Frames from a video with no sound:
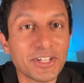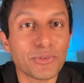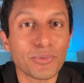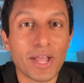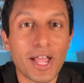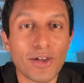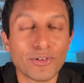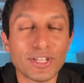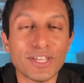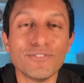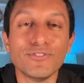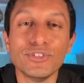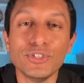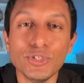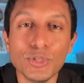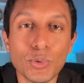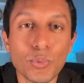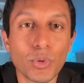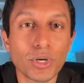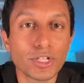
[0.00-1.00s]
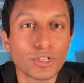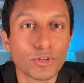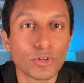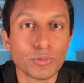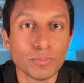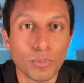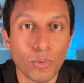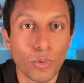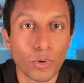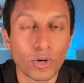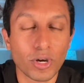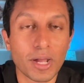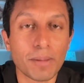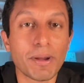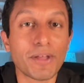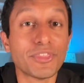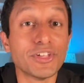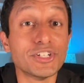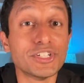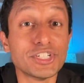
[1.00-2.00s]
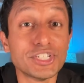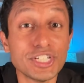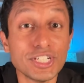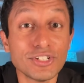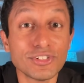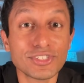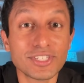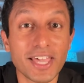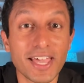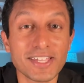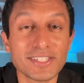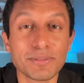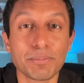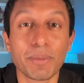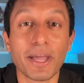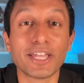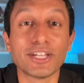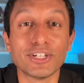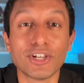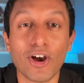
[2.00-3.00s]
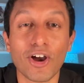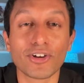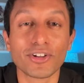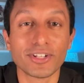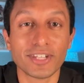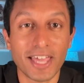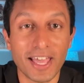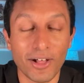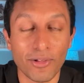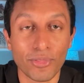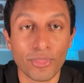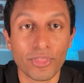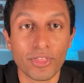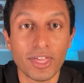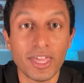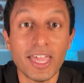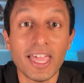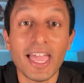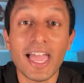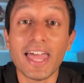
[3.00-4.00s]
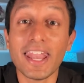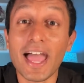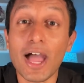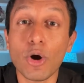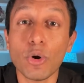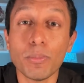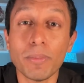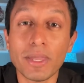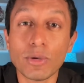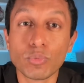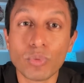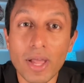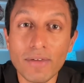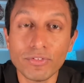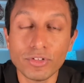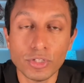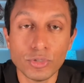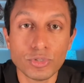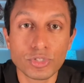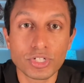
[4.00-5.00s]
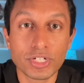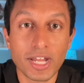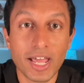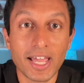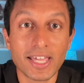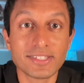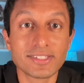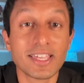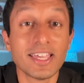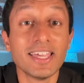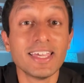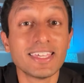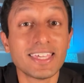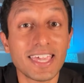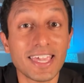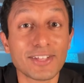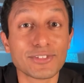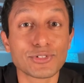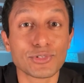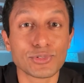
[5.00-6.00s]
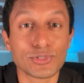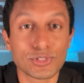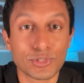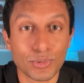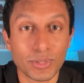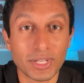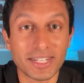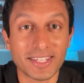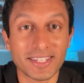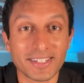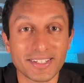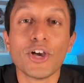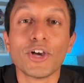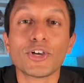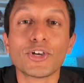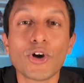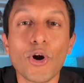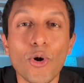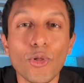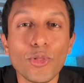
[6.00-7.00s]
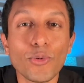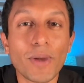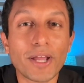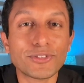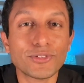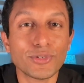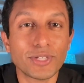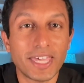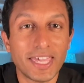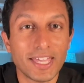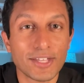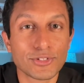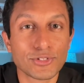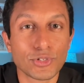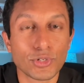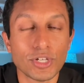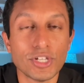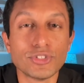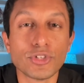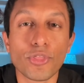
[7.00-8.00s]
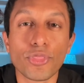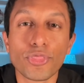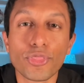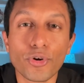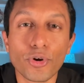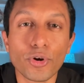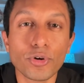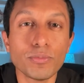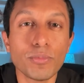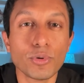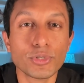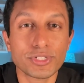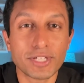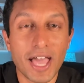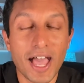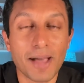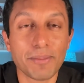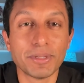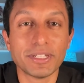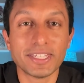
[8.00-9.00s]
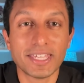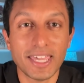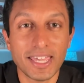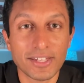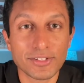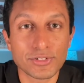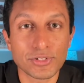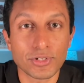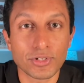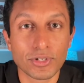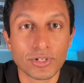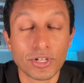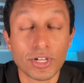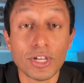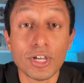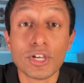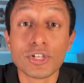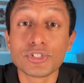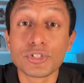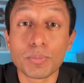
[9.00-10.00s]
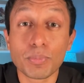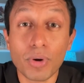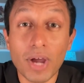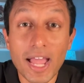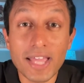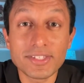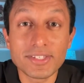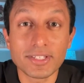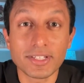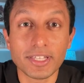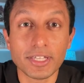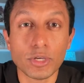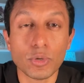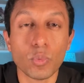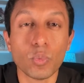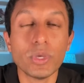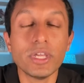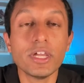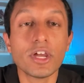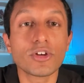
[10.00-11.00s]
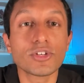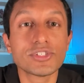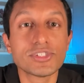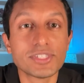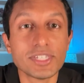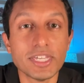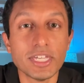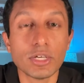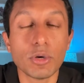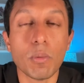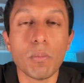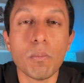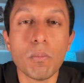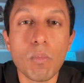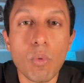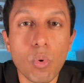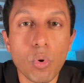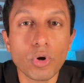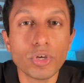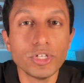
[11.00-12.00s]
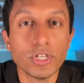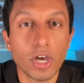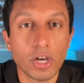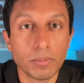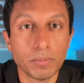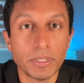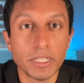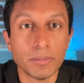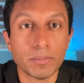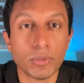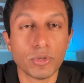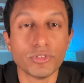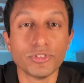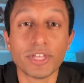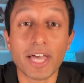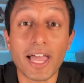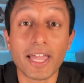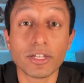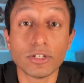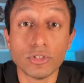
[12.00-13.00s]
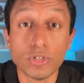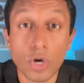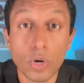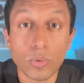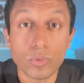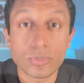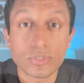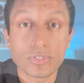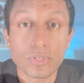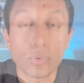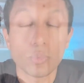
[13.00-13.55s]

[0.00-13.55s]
around if you want to learn more about the Shield test by Guardant Health and how it may revolutionize cancer screening. Colorectal cancer is the third most common cancer. Surprisingly, we are seeing more young people diagnosed